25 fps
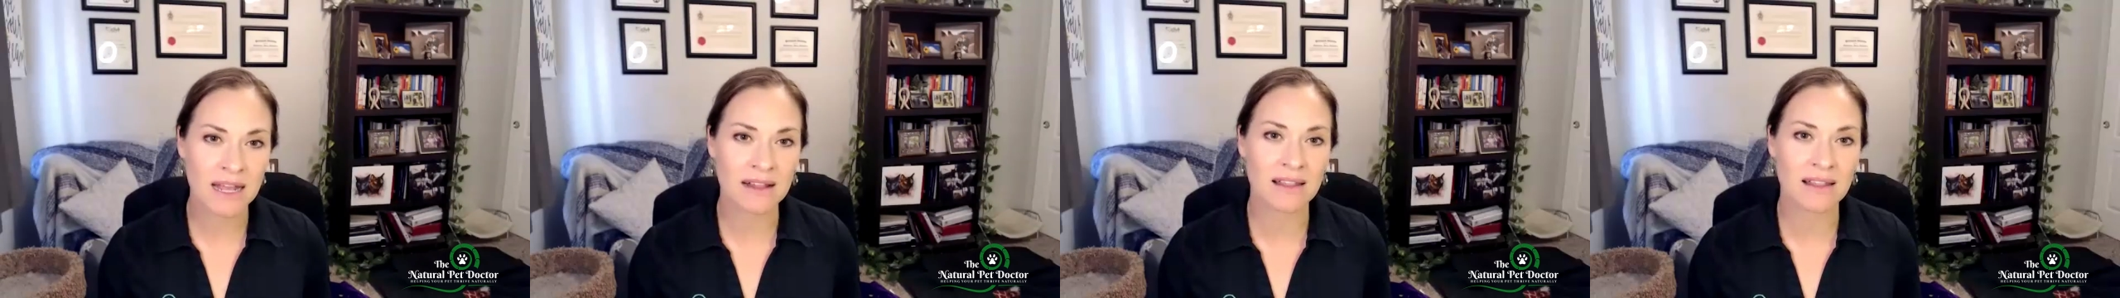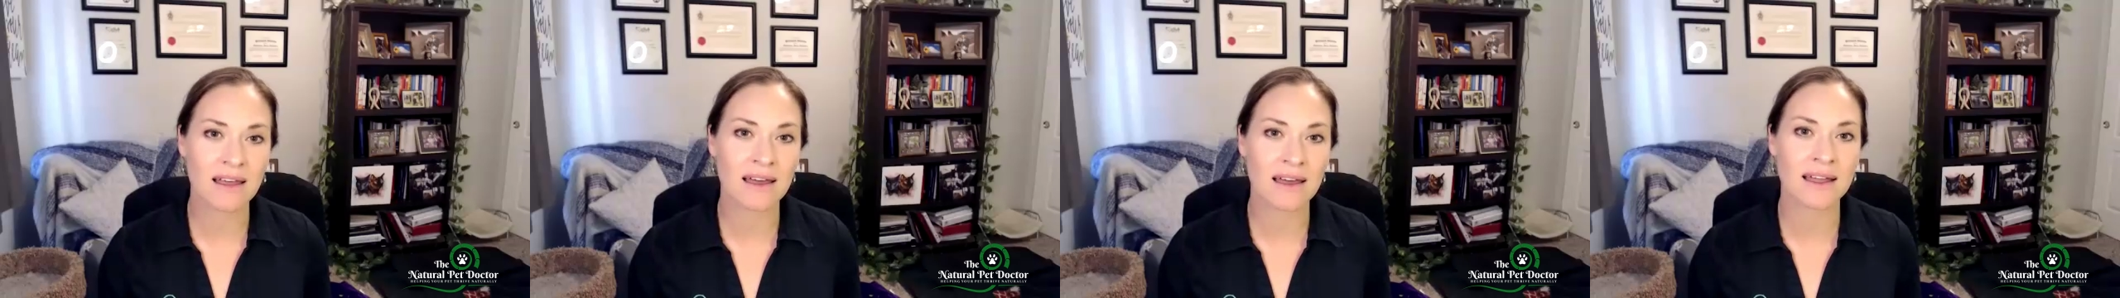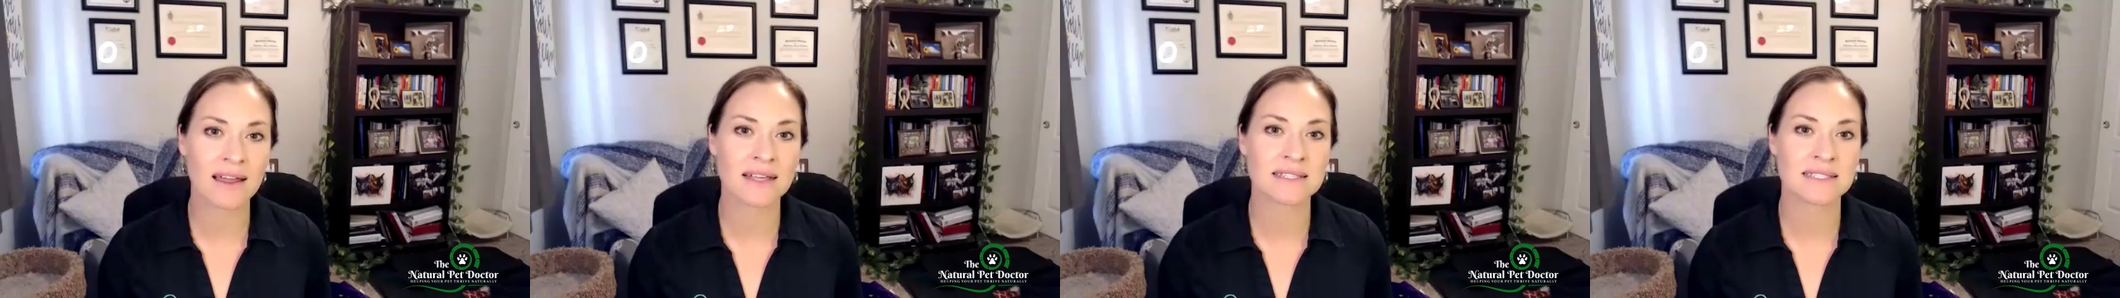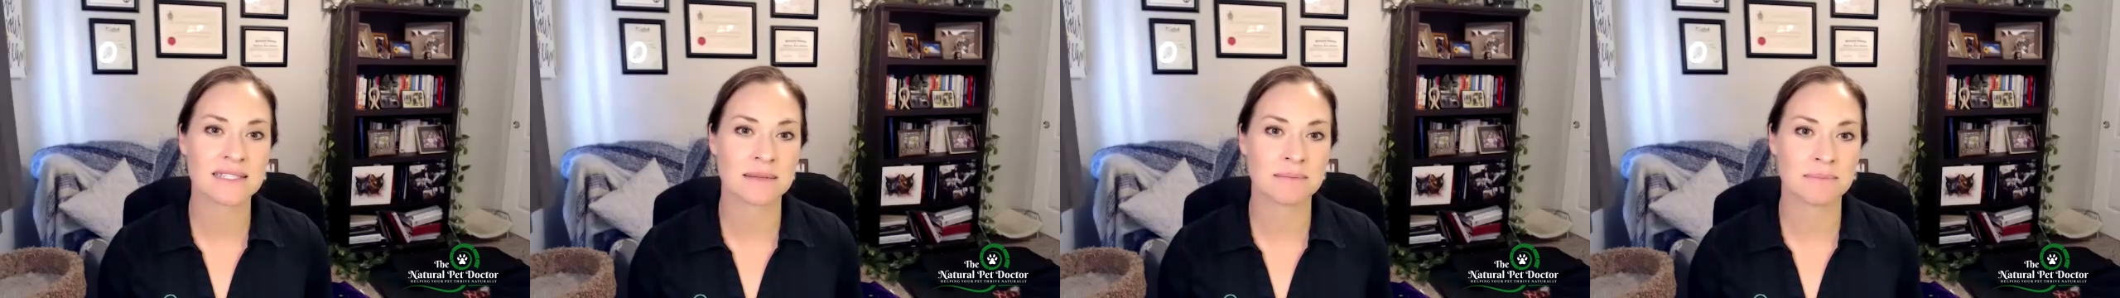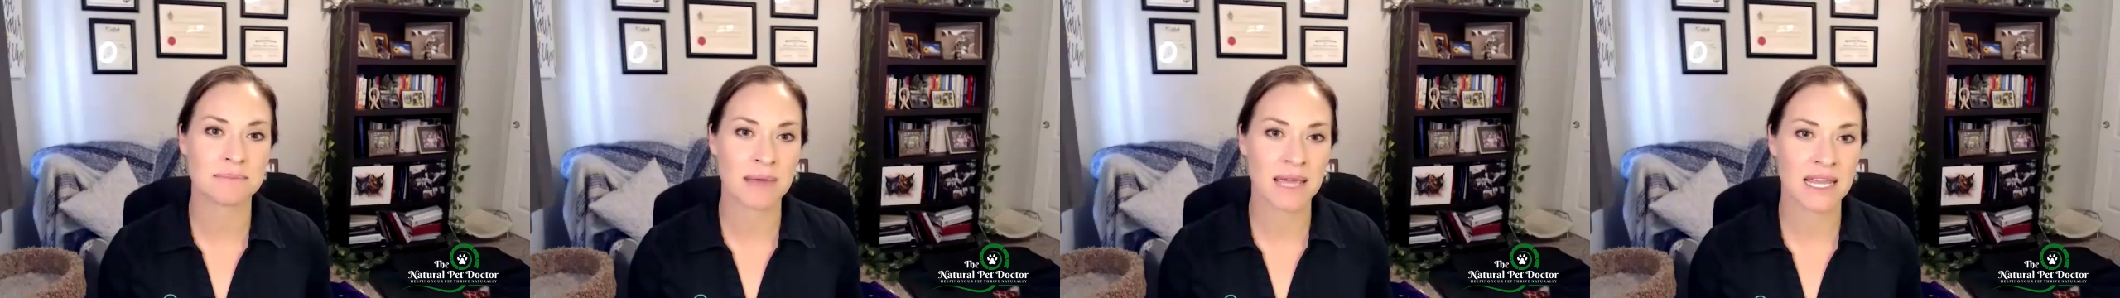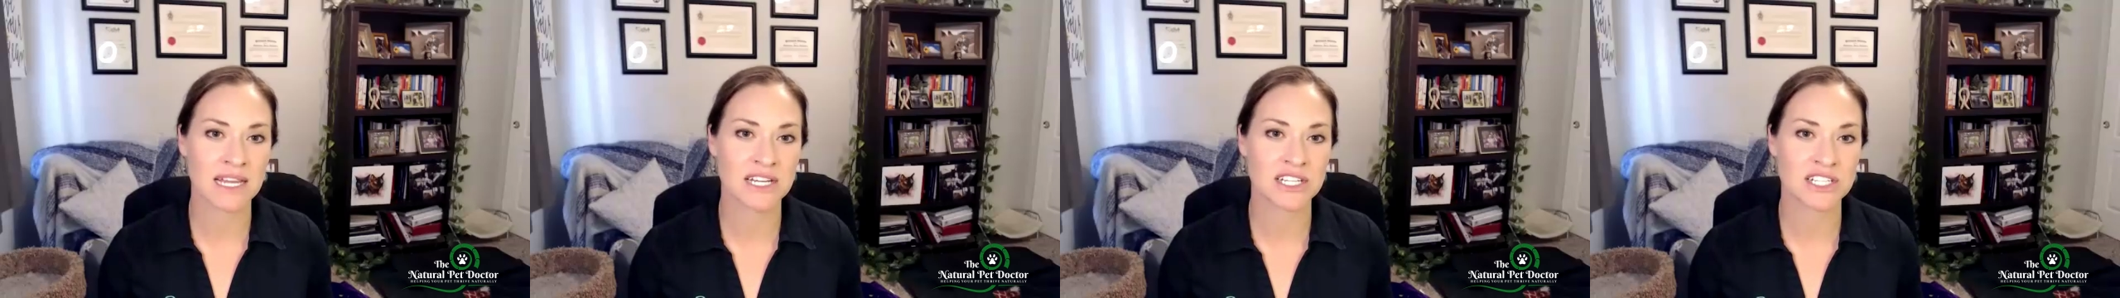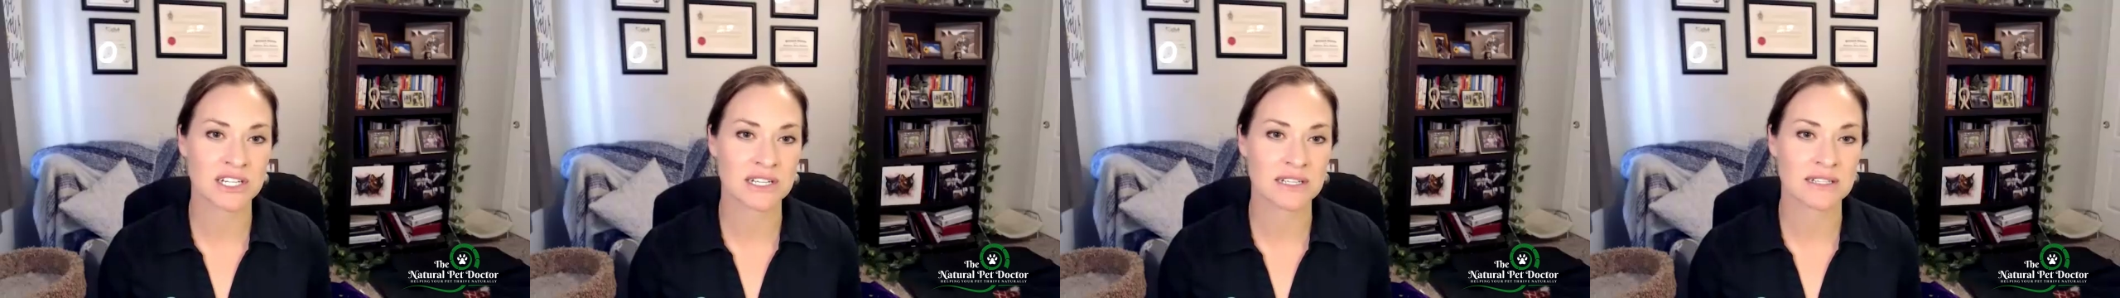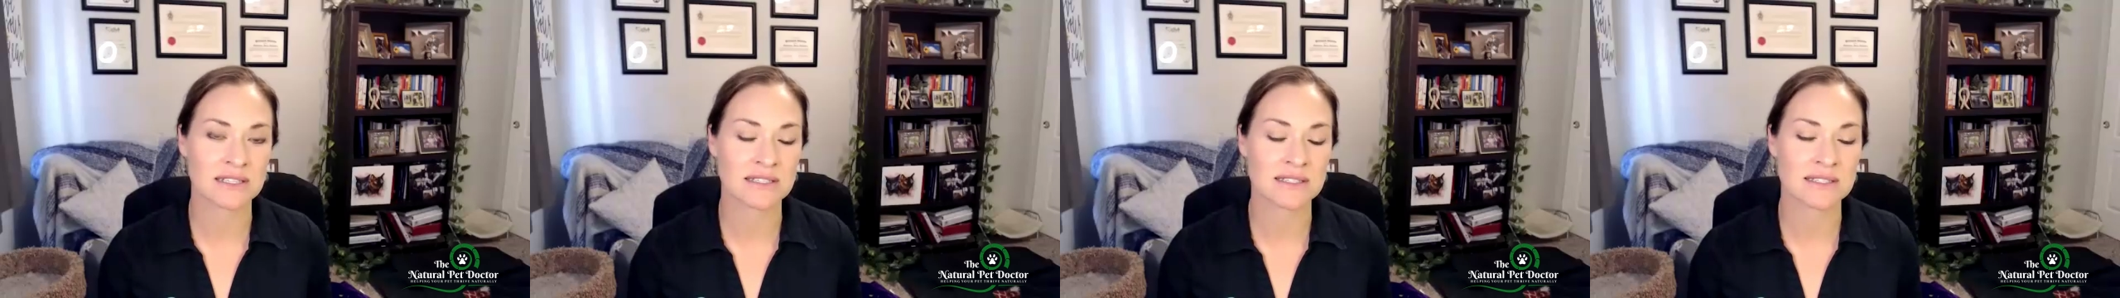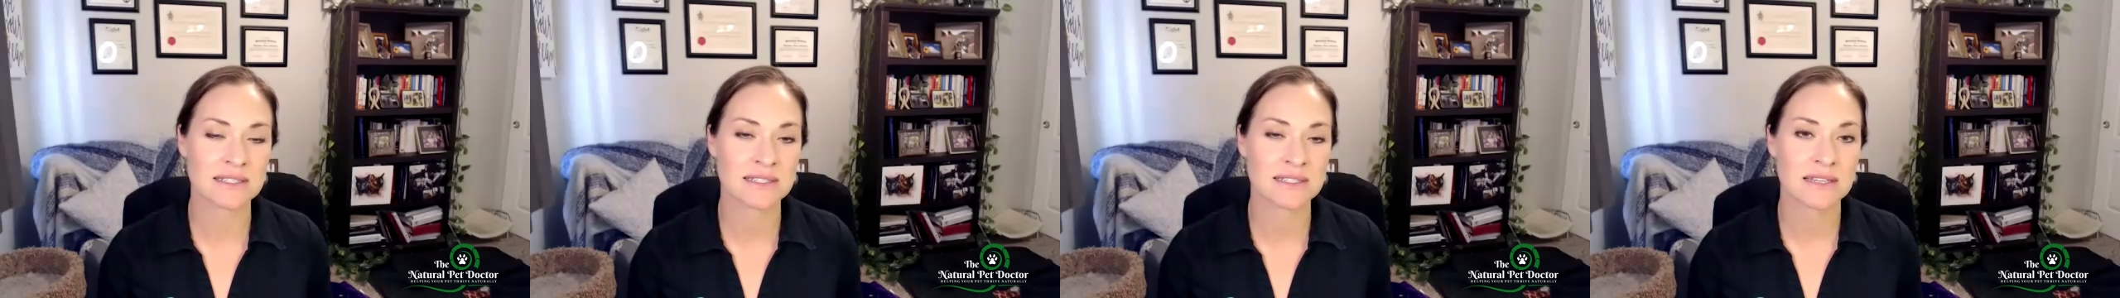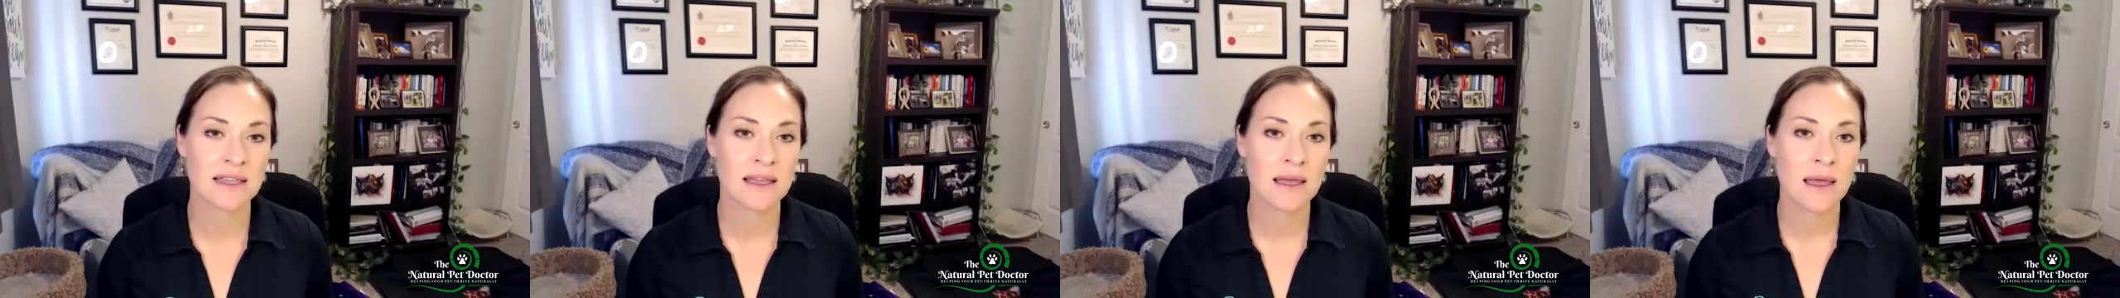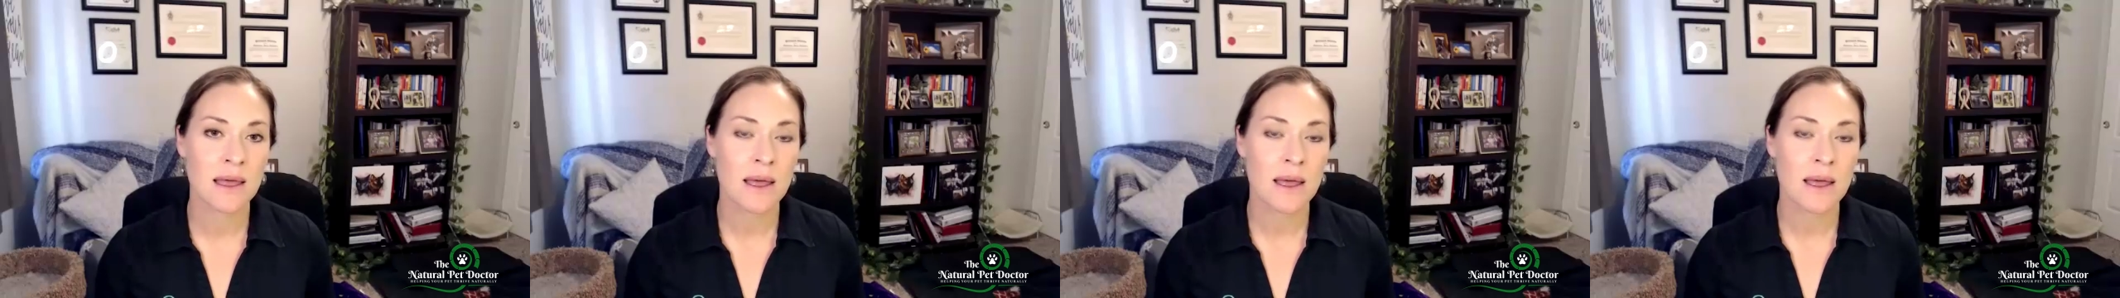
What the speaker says: clients and patients.